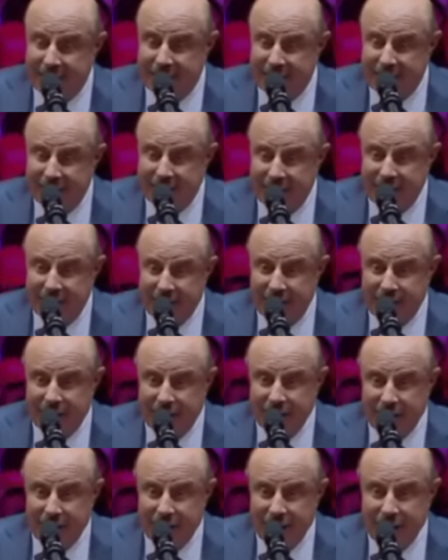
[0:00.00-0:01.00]

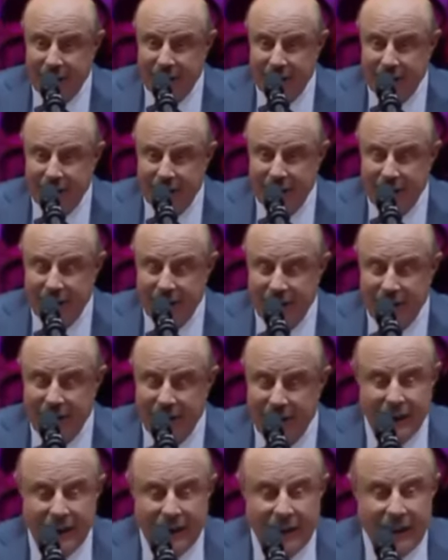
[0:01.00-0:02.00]

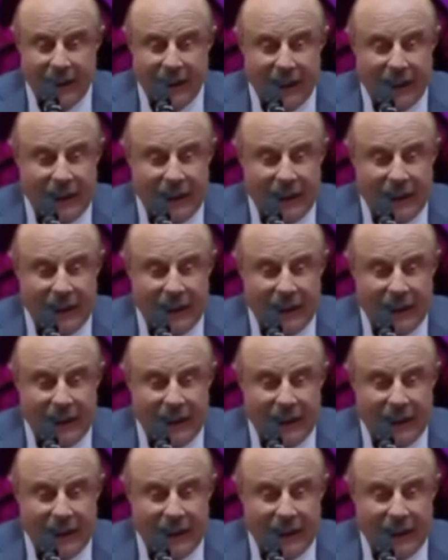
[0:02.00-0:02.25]
Nobody speaks.